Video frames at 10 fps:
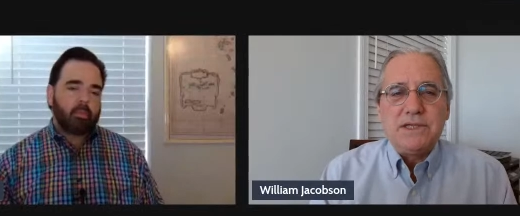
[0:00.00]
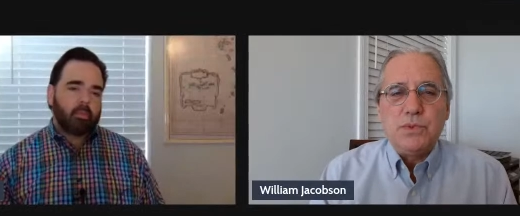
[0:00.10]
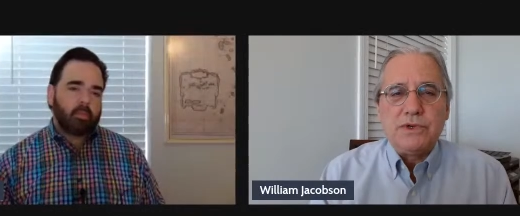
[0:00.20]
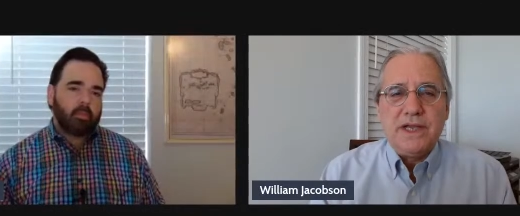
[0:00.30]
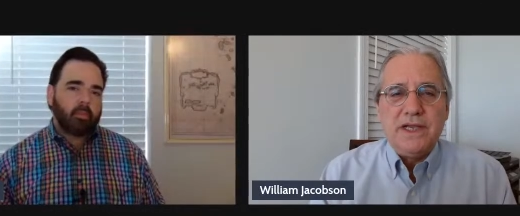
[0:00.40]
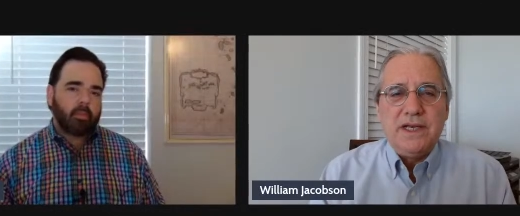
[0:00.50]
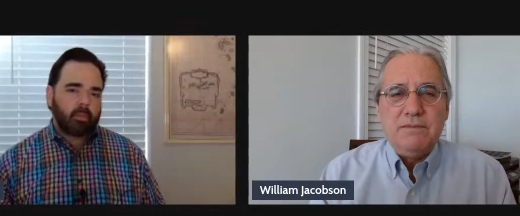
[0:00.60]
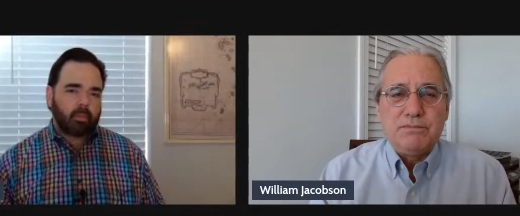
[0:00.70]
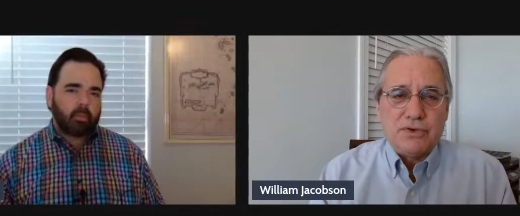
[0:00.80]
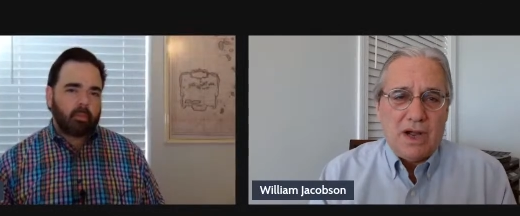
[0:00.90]
Speaker 1: as we're
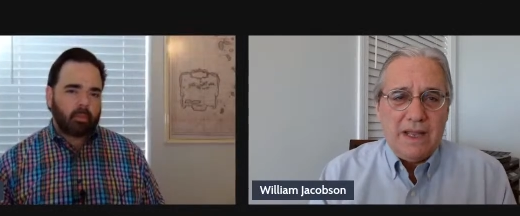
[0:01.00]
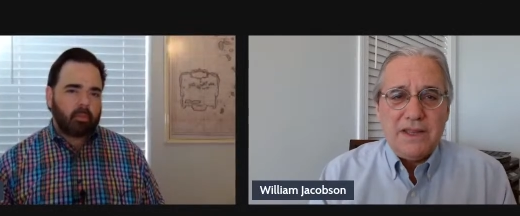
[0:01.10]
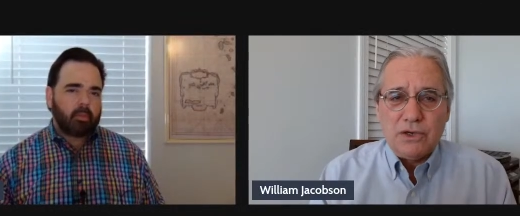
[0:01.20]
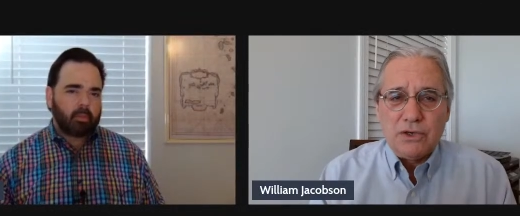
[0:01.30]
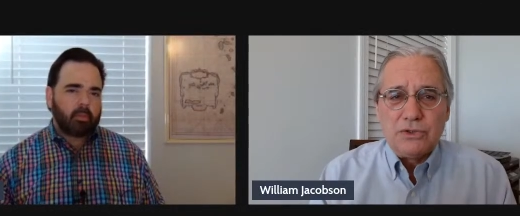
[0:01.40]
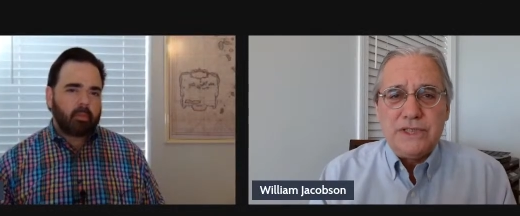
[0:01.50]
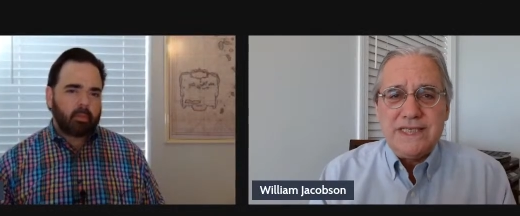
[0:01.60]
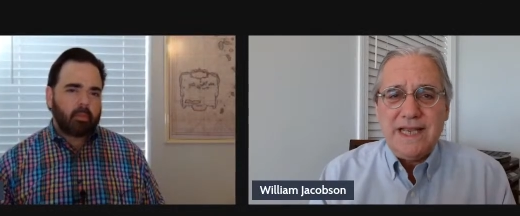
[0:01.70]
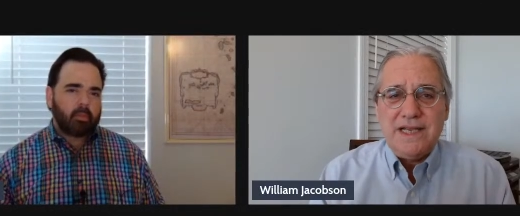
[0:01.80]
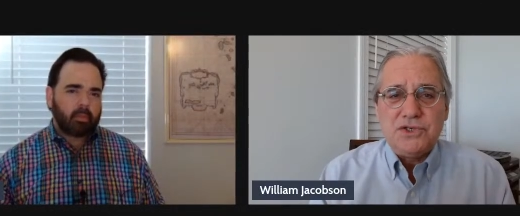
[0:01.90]
in the early
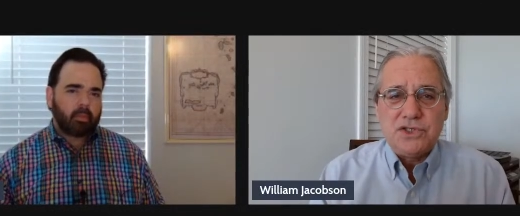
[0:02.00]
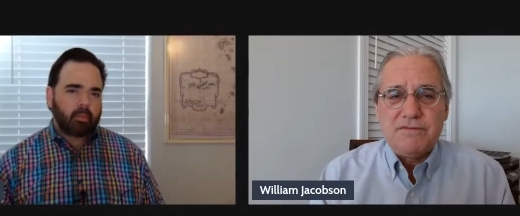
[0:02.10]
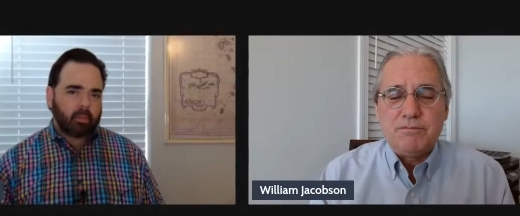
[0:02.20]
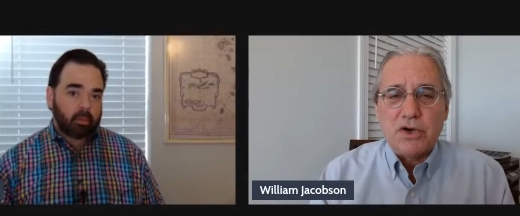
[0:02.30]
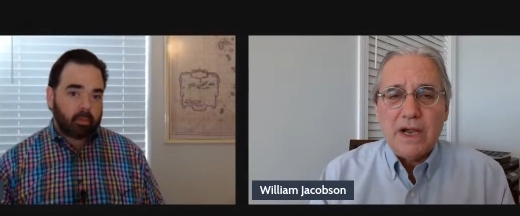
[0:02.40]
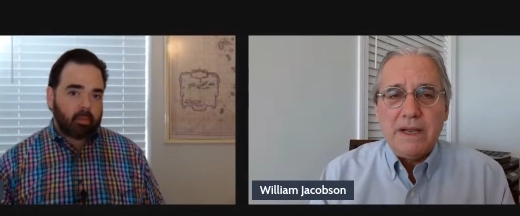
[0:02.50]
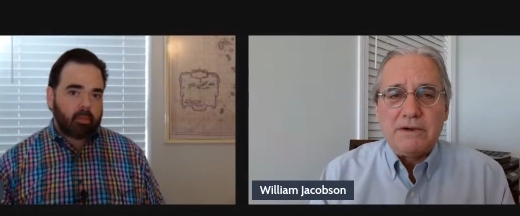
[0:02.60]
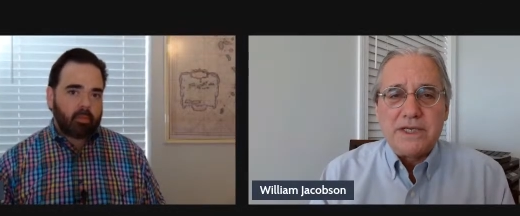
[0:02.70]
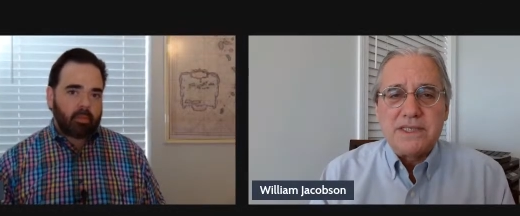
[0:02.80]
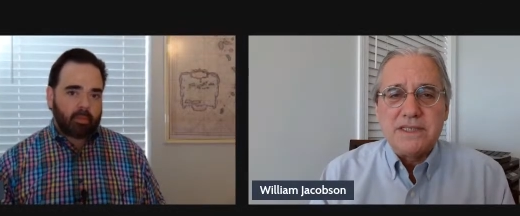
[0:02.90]
stages of
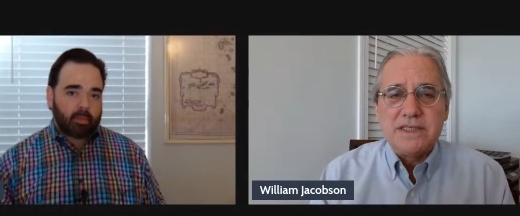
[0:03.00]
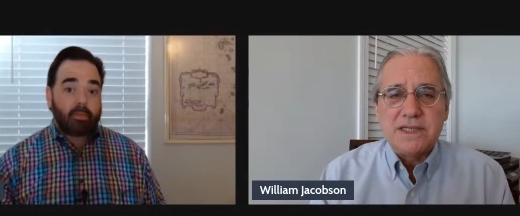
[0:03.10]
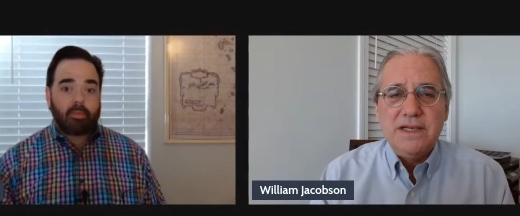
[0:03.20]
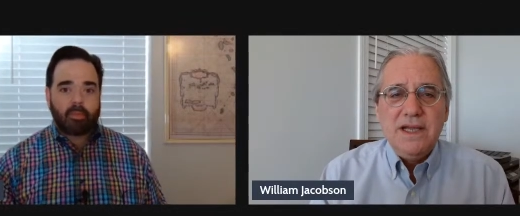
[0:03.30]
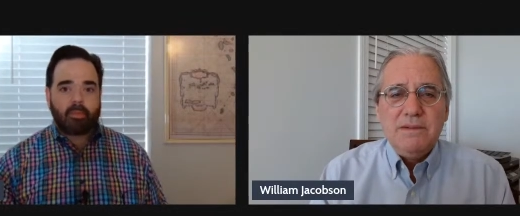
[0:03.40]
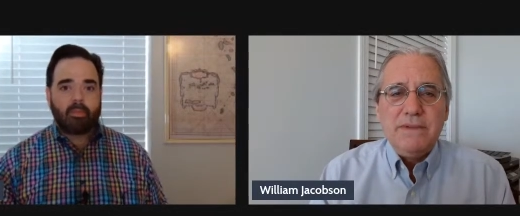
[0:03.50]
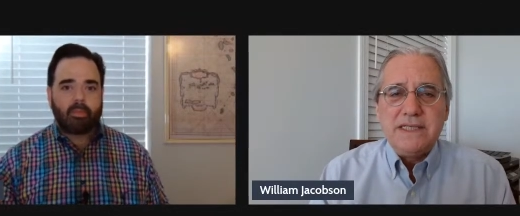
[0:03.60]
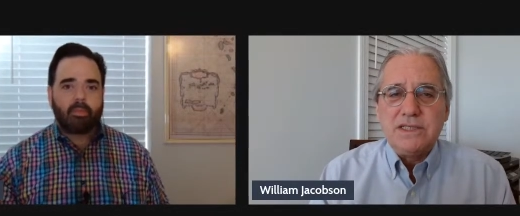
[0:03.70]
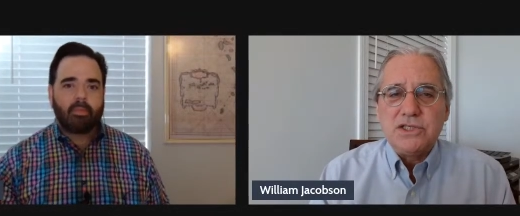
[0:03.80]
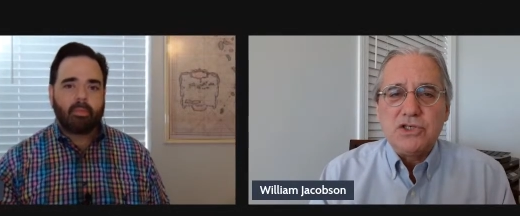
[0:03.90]
primary season,
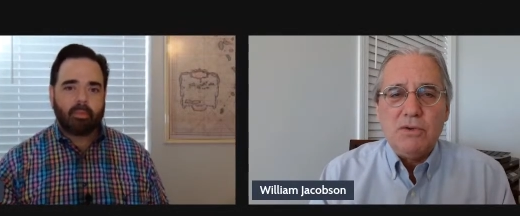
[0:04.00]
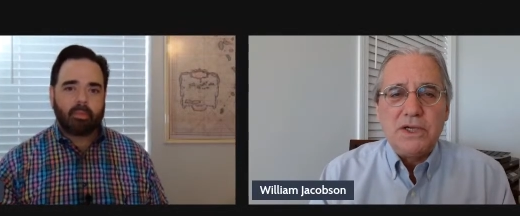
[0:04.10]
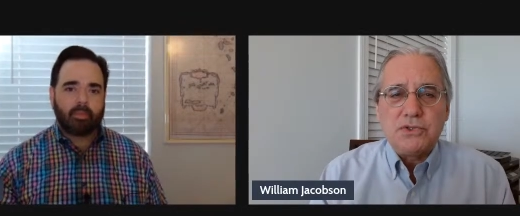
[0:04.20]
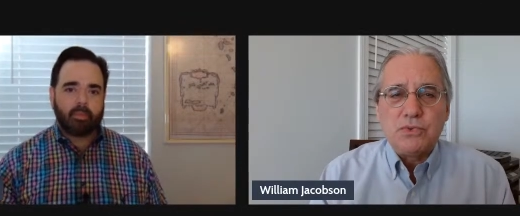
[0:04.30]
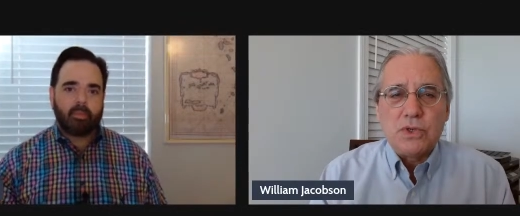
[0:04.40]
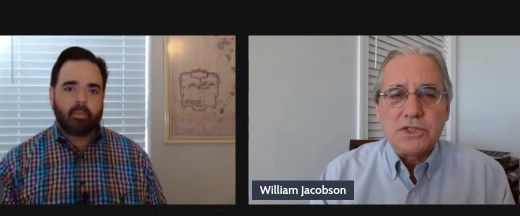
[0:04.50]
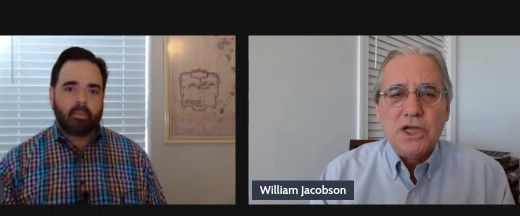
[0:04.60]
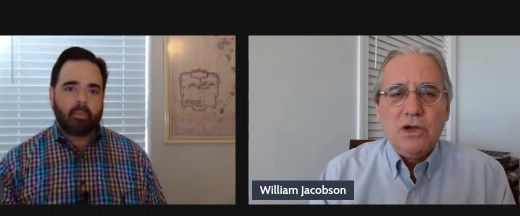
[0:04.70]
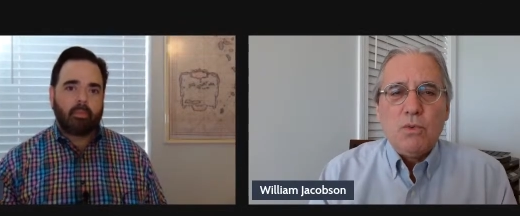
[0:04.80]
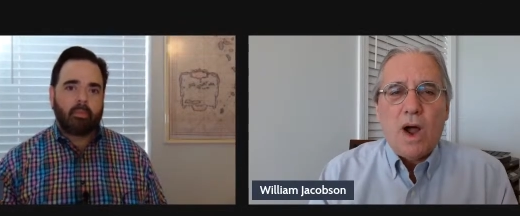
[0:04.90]
makes it so much
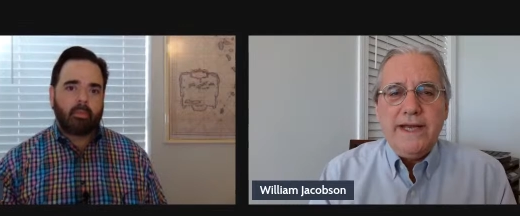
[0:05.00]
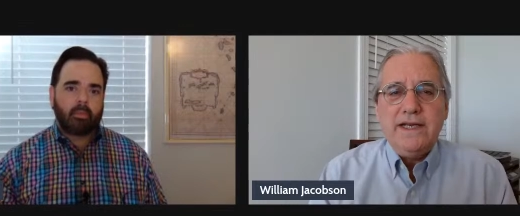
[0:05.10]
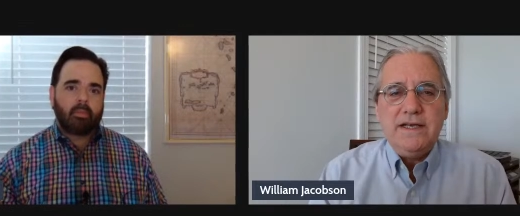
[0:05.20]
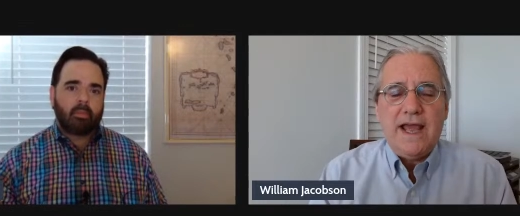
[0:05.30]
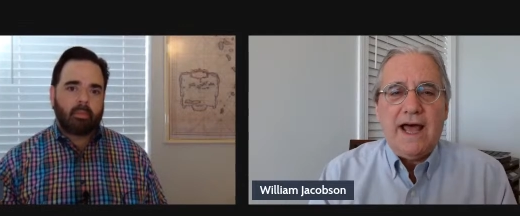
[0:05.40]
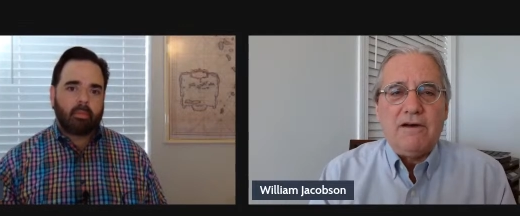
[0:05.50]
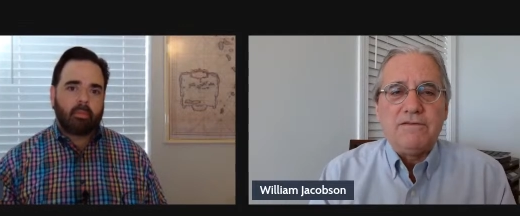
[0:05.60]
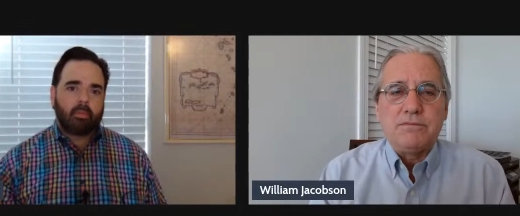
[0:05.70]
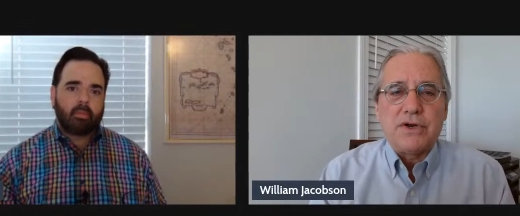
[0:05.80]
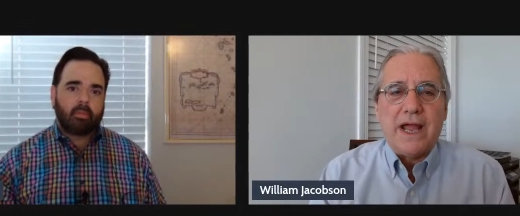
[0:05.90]
worse. Why didn't
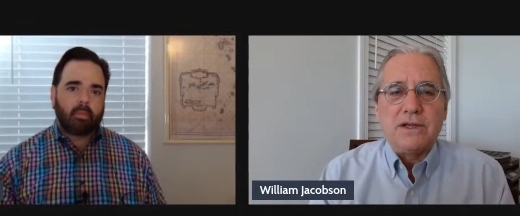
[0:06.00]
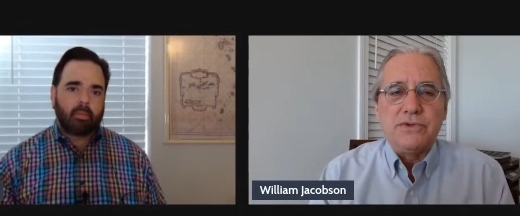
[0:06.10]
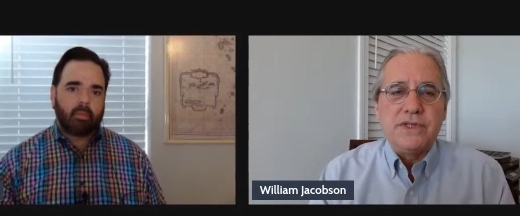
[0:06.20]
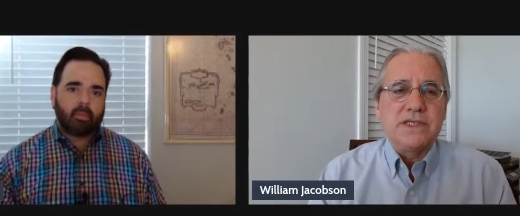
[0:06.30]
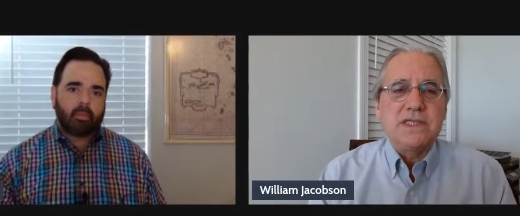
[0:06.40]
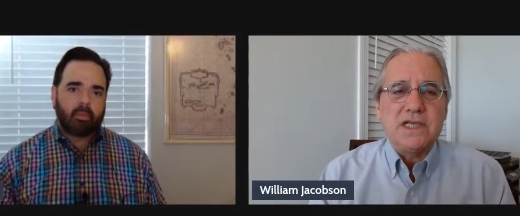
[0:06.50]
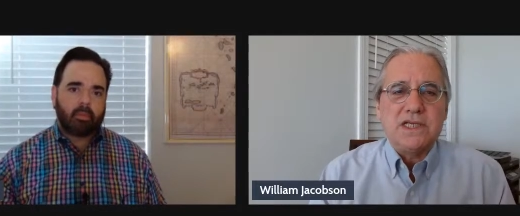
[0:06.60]
Alvin Bragg do this